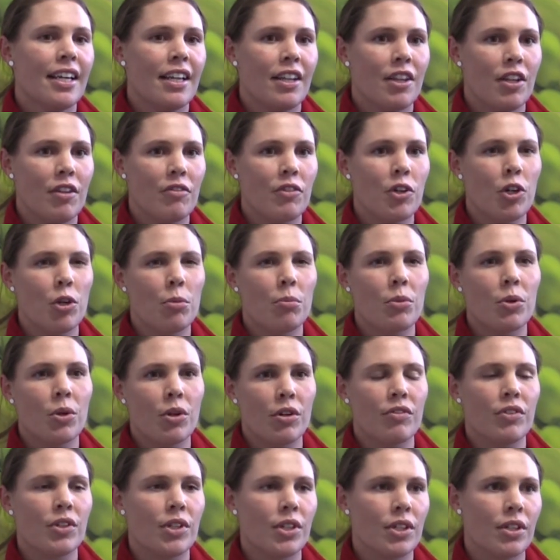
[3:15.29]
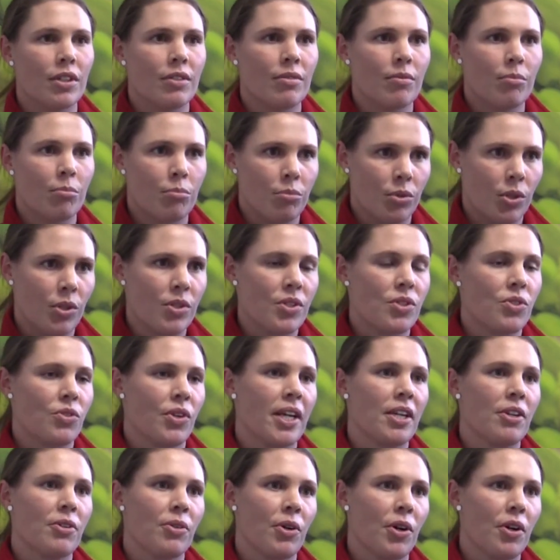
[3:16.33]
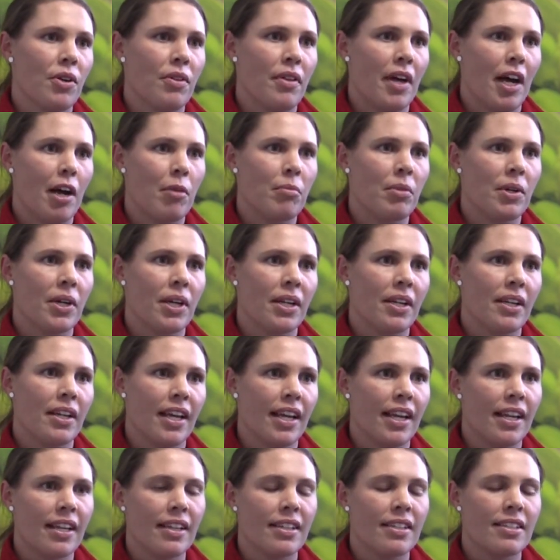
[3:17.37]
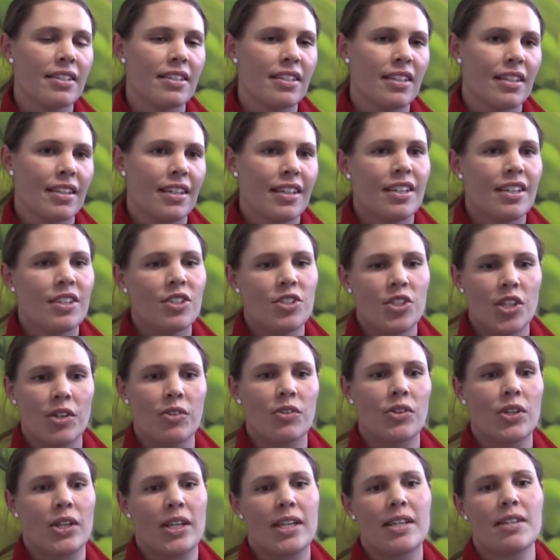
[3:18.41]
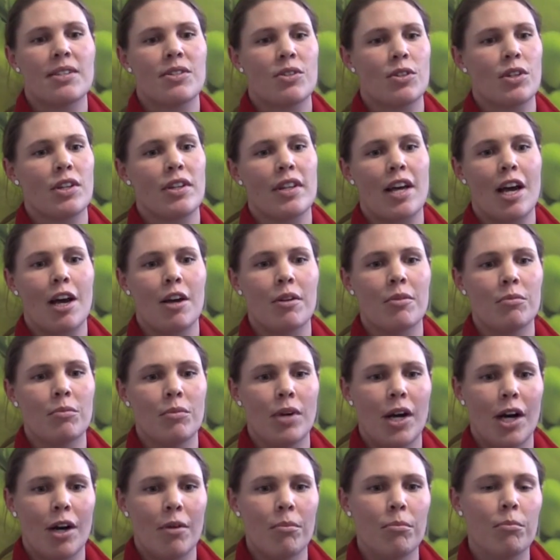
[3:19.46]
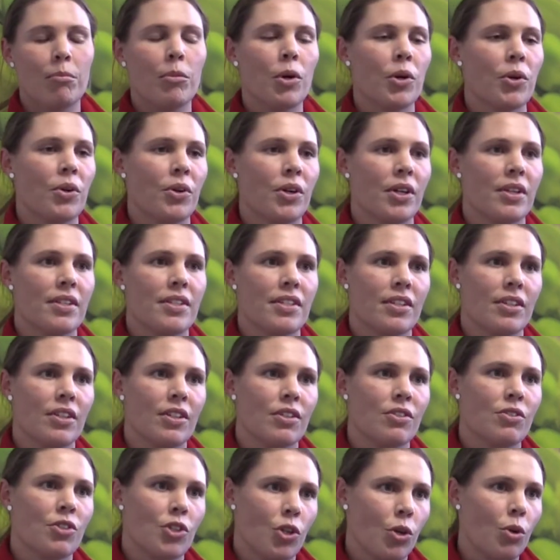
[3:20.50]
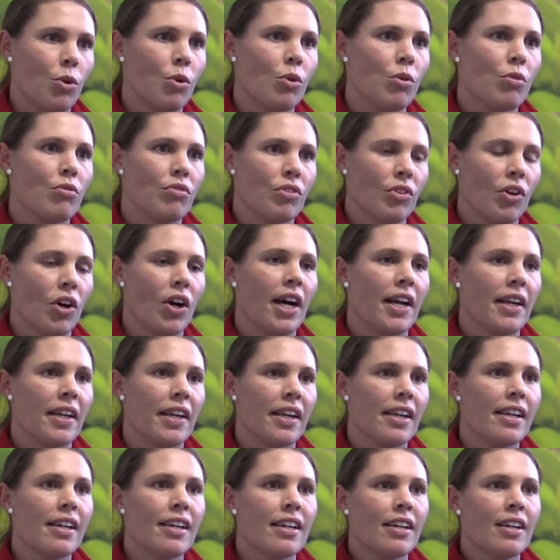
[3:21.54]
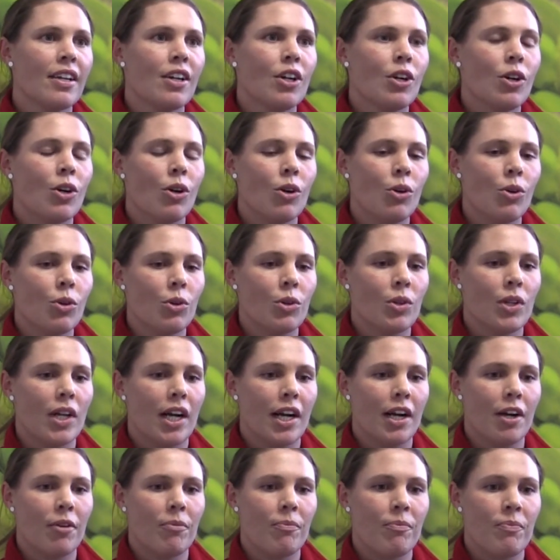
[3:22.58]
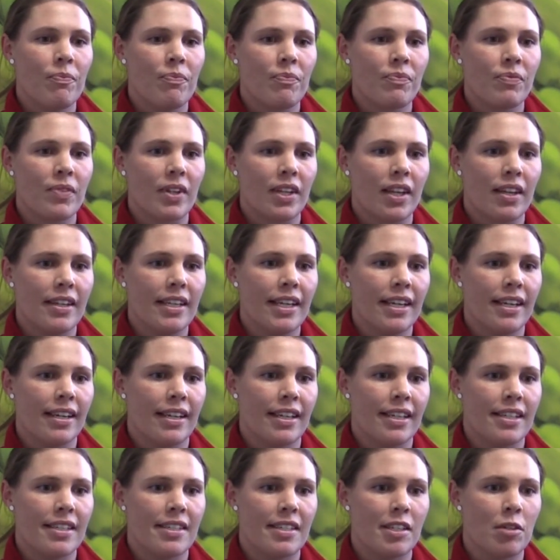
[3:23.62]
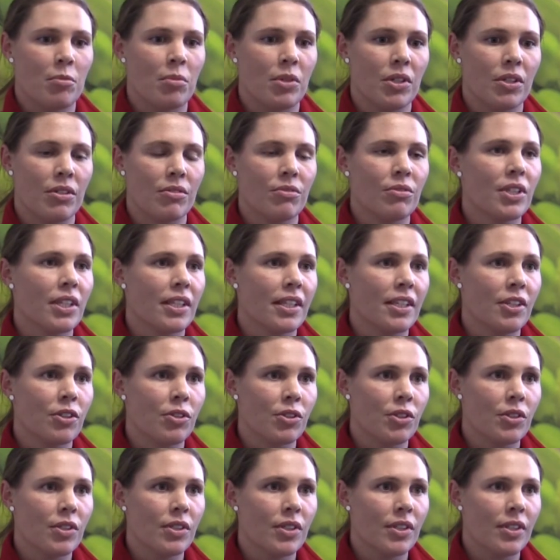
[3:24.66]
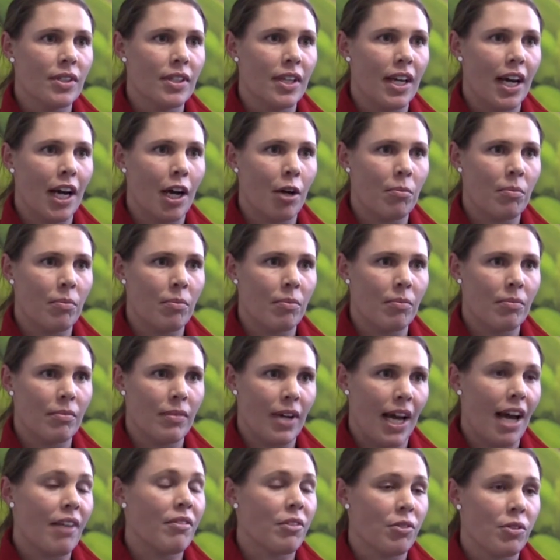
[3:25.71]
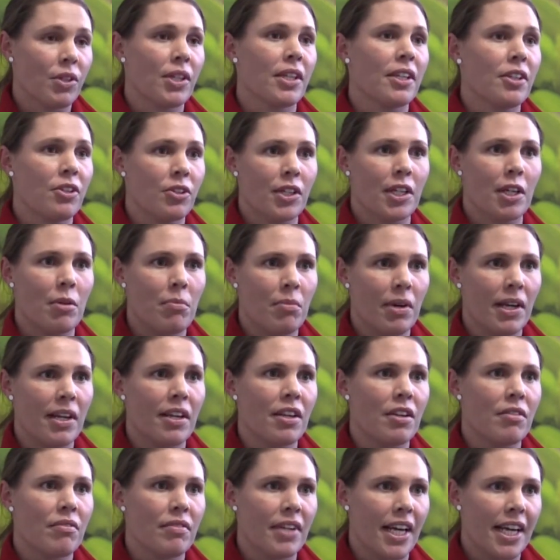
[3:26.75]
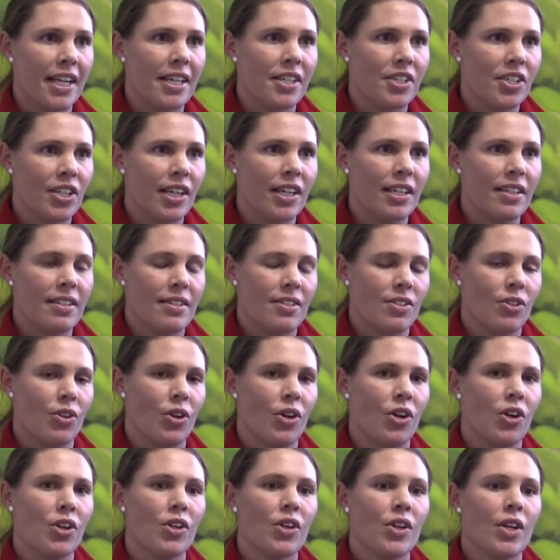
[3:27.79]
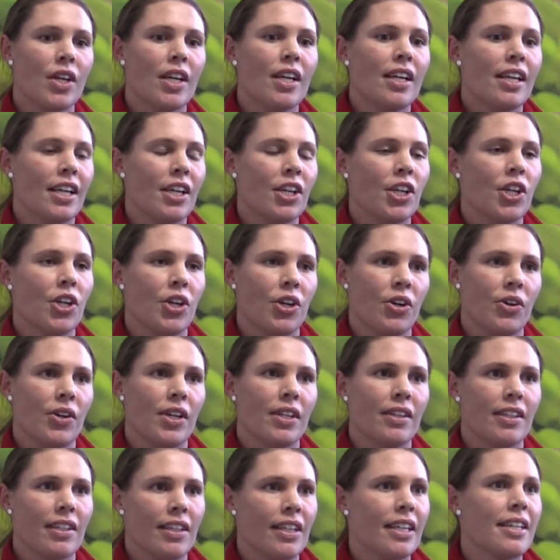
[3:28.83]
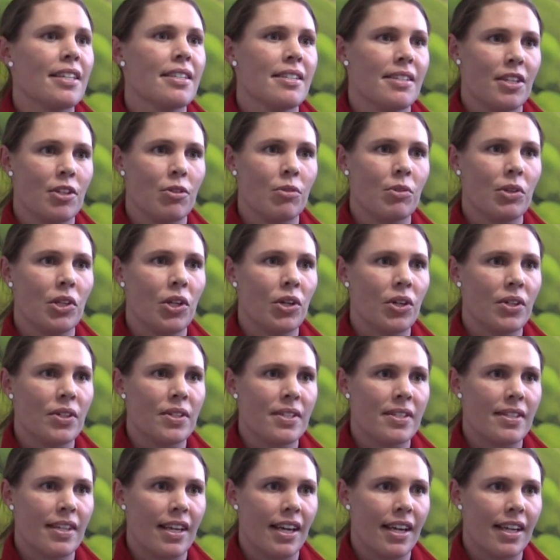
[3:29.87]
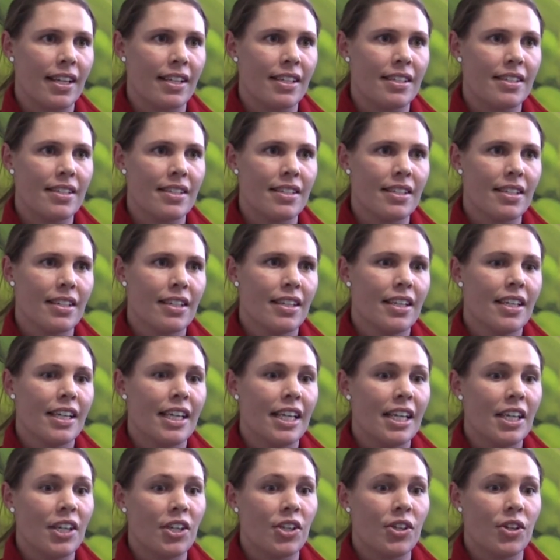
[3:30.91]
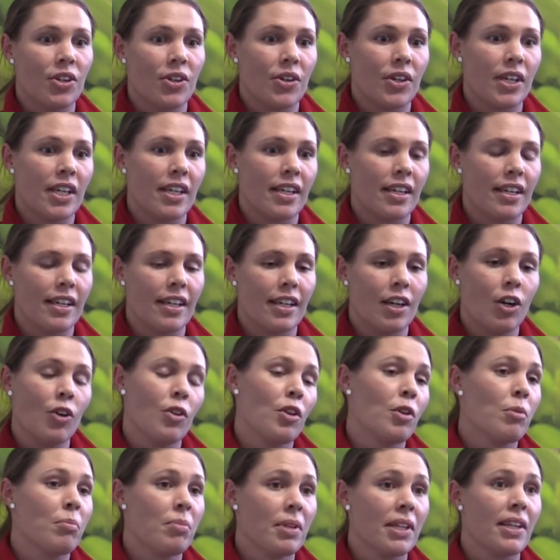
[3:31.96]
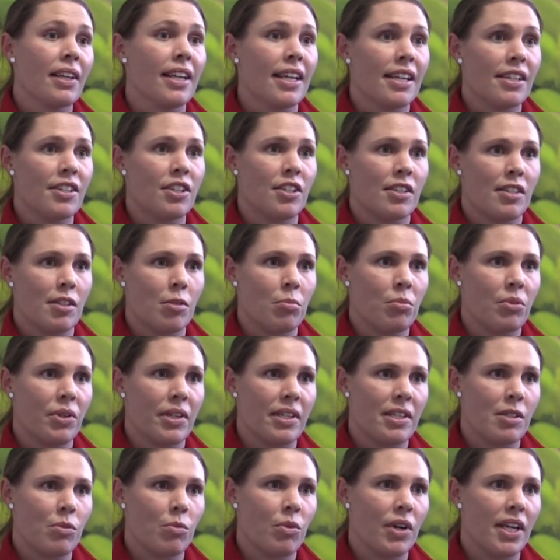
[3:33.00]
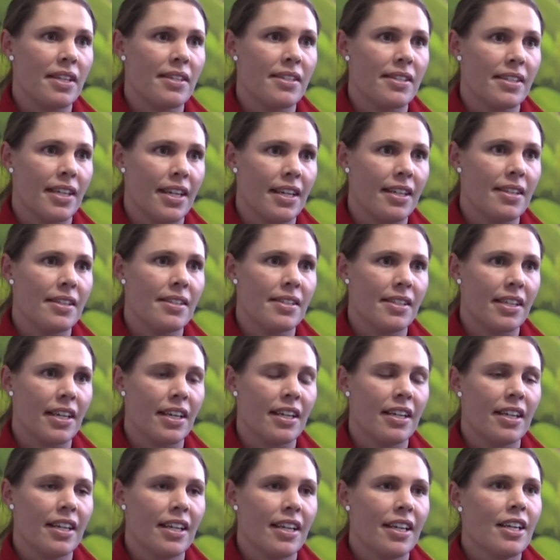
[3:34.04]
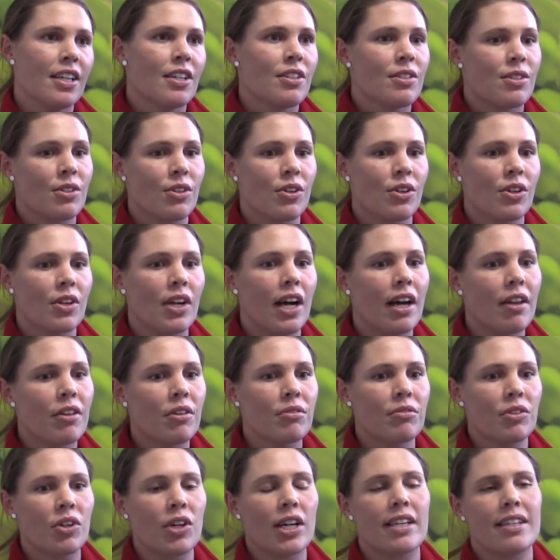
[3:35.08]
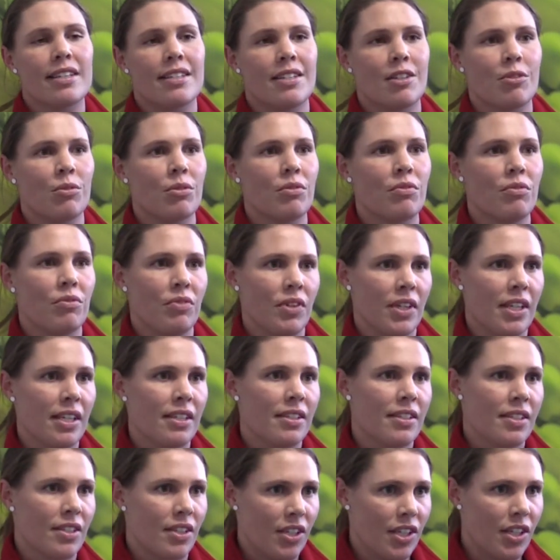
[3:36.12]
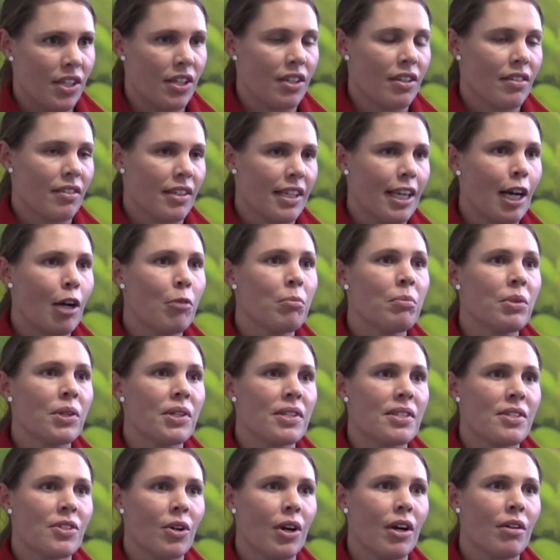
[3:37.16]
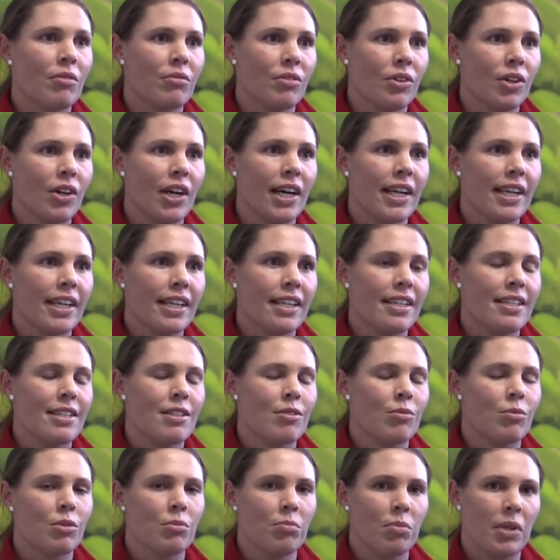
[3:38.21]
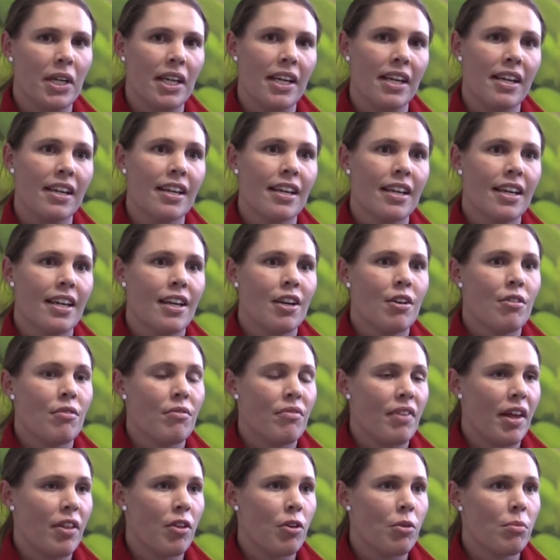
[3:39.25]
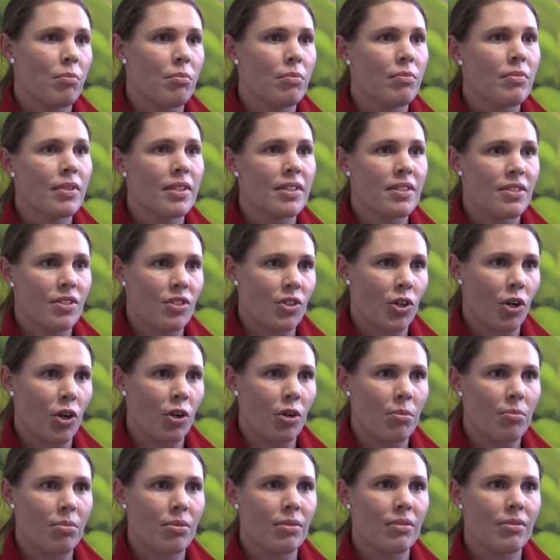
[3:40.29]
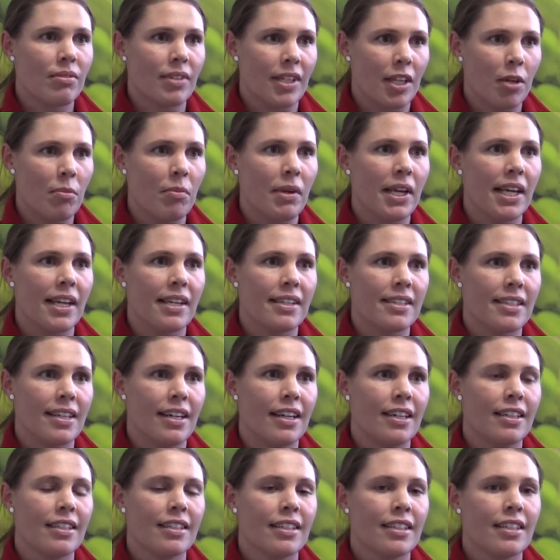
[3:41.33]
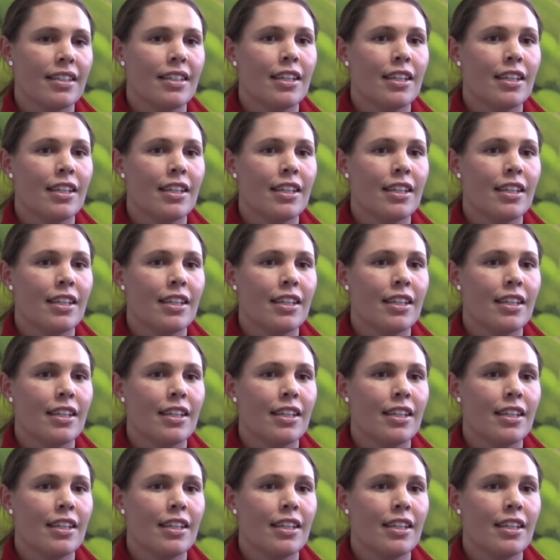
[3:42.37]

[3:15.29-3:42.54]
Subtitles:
They've got more of a prostrate growth habit and generally sort of that moderate to tall variety all exhibit really good, have a really good competitive nature, so incurring the least yield loss and incurring the ability to suppress weed seed set. So other varieties that would fit into your compass type varieties would be Fathom, Scope, Commander,